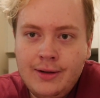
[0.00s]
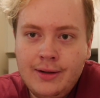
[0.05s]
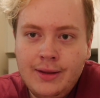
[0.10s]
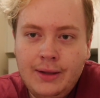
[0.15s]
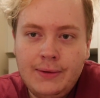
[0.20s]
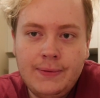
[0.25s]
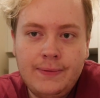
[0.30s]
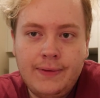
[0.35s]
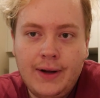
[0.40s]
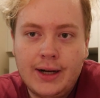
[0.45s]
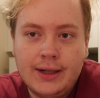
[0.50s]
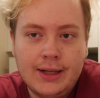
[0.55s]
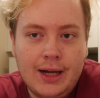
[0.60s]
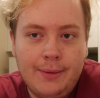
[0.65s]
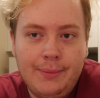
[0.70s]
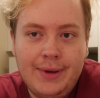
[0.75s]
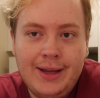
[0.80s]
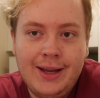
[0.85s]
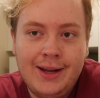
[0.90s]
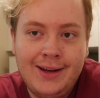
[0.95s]
that's fucked
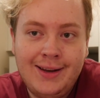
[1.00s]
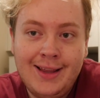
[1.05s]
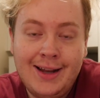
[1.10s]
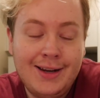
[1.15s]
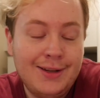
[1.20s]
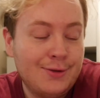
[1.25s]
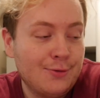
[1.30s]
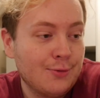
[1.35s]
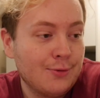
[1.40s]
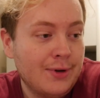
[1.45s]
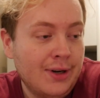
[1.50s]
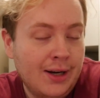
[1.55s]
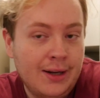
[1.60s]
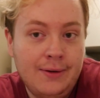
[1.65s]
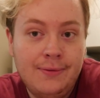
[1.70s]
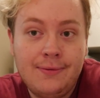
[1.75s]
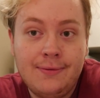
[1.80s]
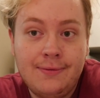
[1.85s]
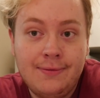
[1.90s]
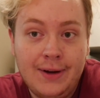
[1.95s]
up, man. That is really
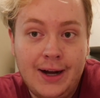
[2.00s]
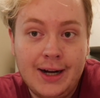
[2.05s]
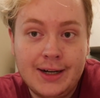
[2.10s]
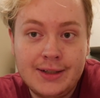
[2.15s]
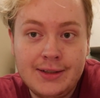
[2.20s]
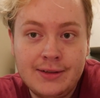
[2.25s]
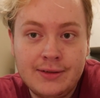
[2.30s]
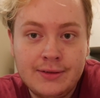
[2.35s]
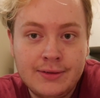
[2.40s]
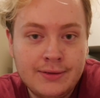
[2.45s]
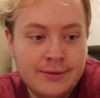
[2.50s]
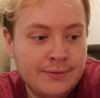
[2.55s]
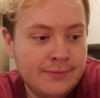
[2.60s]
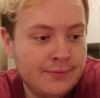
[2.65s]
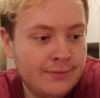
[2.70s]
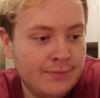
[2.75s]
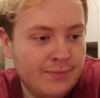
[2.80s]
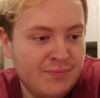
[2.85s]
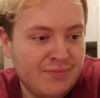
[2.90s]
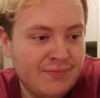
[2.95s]
fucked.
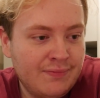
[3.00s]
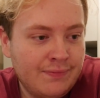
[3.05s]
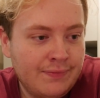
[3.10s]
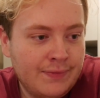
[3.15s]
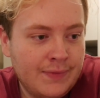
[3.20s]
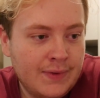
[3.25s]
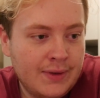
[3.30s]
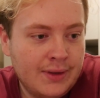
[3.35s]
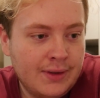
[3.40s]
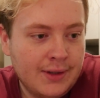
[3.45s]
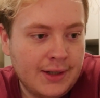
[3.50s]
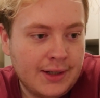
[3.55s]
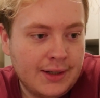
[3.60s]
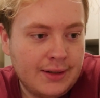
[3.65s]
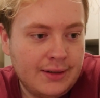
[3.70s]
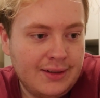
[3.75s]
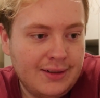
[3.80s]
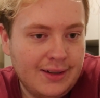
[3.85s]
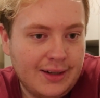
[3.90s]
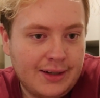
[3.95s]
Like
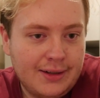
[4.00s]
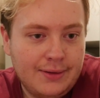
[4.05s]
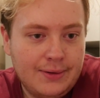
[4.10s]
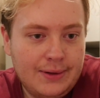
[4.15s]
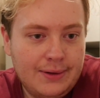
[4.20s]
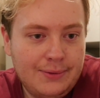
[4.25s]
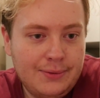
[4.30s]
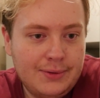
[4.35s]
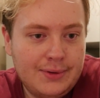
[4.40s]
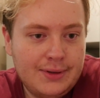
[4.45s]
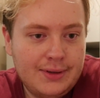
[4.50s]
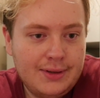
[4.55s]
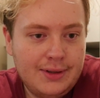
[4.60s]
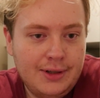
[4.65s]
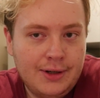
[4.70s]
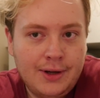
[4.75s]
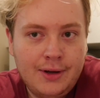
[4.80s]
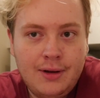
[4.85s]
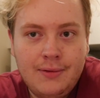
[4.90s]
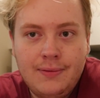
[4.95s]
it was,
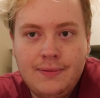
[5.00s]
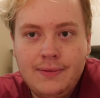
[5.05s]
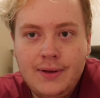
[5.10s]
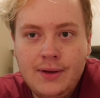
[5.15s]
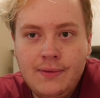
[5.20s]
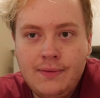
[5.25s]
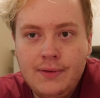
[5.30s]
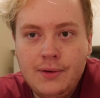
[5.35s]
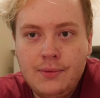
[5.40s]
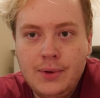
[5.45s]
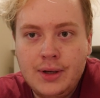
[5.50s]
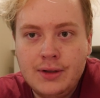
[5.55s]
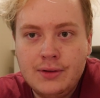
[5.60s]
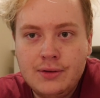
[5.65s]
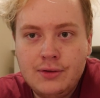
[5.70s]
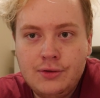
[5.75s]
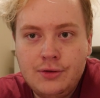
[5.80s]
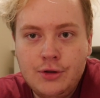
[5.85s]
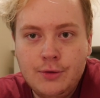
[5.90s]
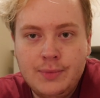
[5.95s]
you know, if it went
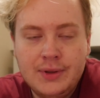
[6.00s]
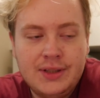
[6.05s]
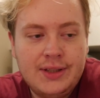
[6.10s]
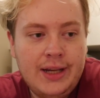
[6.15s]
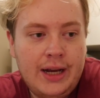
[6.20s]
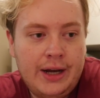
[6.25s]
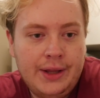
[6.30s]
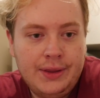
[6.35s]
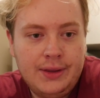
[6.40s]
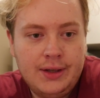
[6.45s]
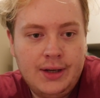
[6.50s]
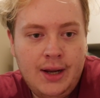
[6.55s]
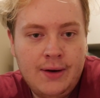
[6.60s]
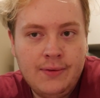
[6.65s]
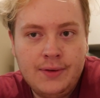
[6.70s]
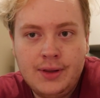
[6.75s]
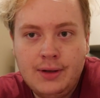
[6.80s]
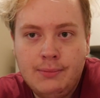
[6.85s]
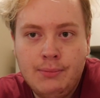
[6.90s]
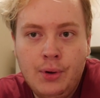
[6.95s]
super south and
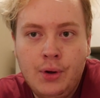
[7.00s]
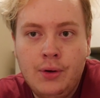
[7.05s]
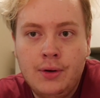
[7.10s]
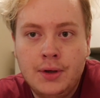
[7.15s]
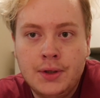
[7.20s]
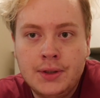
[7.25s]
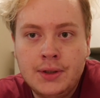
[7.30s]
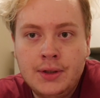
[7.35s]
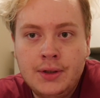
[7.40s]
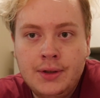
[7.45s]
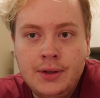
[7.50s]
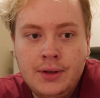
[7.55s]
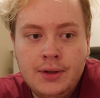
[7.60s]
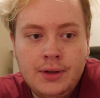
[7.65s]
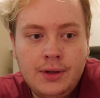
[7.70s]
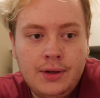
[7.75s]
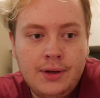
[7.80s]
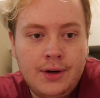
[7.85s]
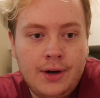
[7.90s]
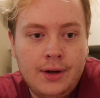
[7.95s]
everything burned,
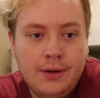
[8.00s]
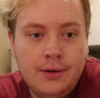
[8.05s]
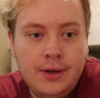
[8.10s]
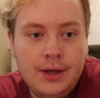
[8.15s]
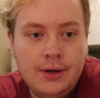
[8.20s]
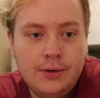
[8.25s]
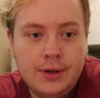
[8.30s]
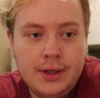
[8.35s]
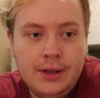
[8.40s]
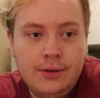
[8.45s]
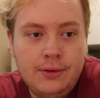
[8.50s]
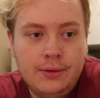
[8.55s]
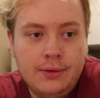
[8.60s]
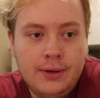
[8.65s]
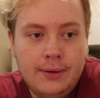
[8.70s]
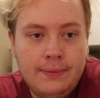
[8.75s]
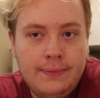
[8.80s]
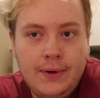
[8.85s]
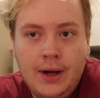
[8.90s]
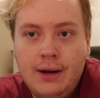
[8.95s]
you know, he could have killed
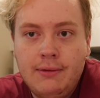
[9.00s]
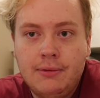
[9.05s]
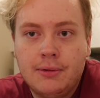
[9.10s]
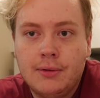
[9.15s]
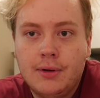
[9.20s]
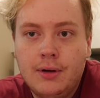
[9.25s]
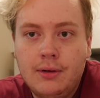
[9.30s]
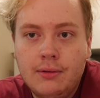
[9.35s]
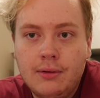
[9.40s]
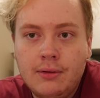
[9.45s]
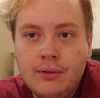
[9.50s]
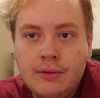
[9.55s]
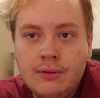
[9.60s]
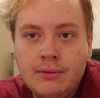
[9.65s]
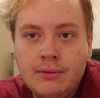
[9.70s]
a 5-year-old.